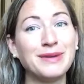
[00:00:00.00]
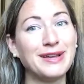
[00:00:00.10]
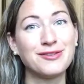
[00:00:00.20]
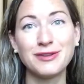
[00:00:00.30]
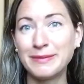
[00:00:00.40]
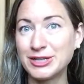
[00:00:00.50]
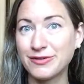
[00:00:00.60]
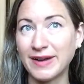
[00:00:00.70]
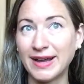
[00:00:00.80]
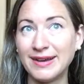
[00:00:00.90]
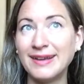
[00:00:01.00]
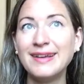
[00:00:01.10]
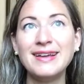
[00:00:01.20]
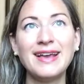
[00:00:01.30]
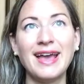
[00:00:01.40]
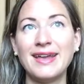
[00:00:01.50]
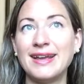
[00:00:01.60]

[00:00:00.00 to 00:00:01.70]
We had so much fun, and